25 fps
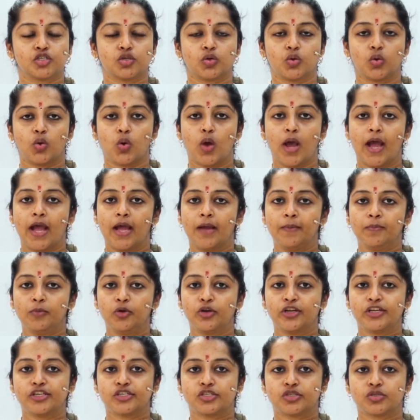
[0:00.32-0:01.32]
So I'm
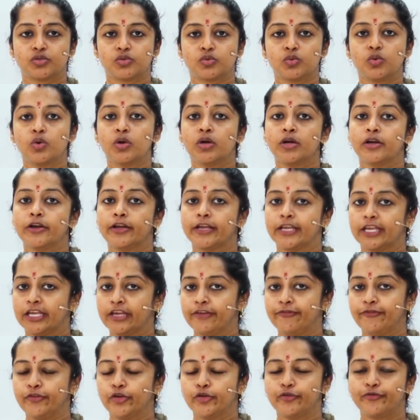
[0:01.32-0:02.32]
going to
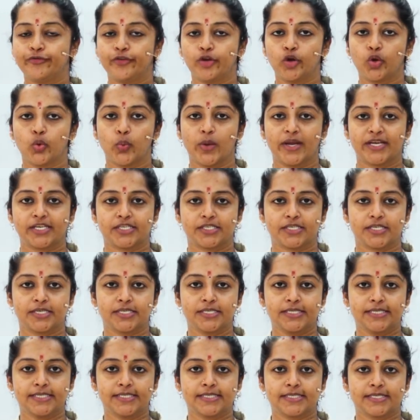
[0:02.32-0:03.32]
give you a few
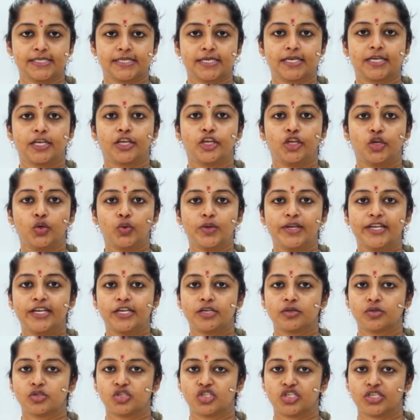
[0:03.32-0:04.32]
questions. You
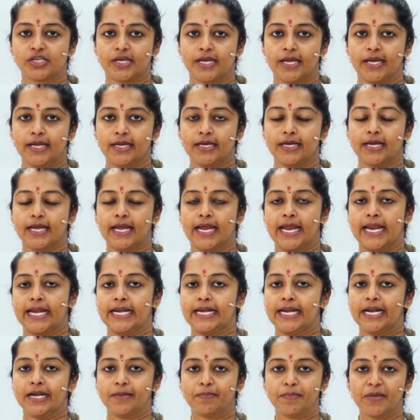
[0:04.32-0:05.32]
need to check
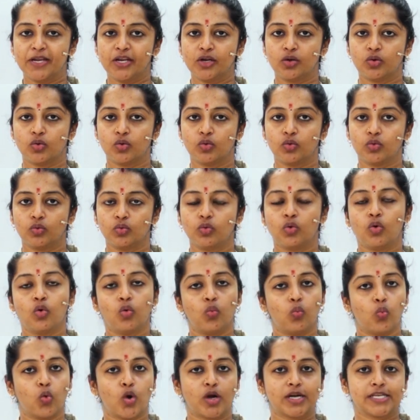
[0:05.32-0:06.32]
and let me know
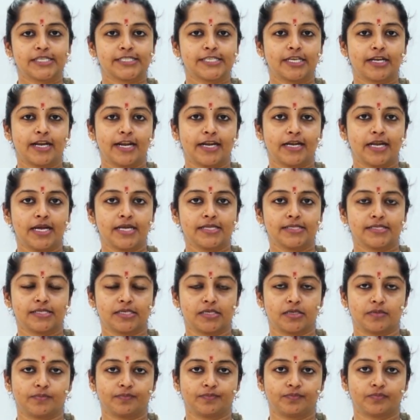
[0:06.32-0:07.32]
what is the right
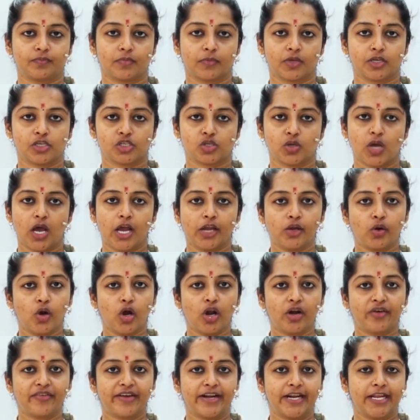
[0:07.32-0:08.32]
answer. So are you
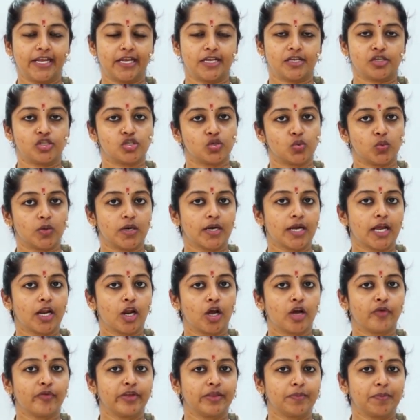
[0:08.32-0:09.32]
all ready to work
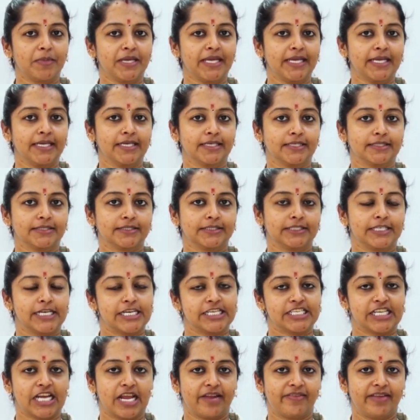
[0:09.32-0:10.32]
along with me?
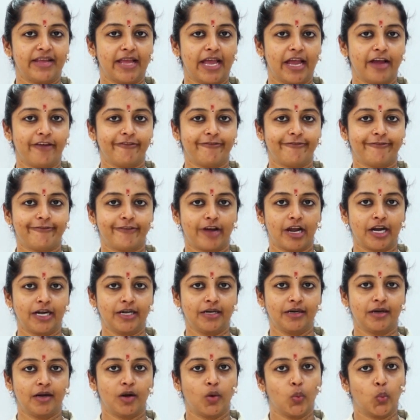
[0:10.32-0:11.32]
Shall we have fun
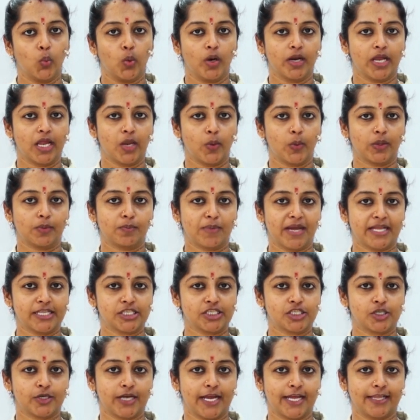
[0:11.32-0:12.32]
working with
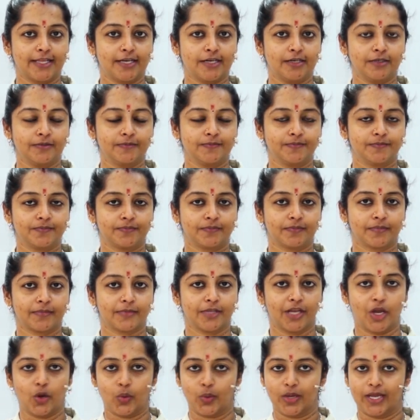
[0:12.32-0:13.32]
maths together?
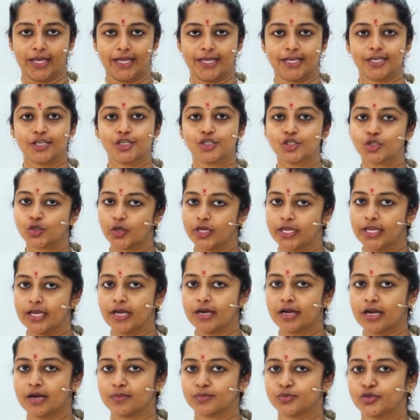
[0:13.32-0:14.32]
Okay. So
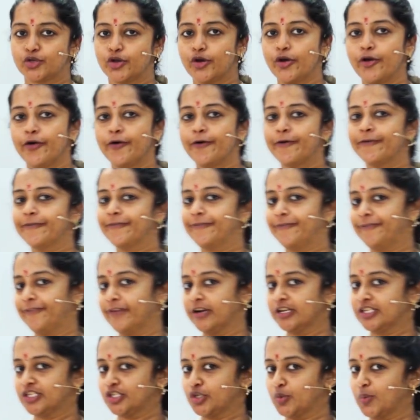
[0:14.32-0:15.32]
here comes your
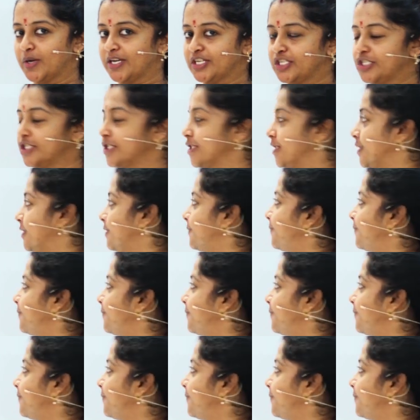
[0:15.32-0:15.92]
first question.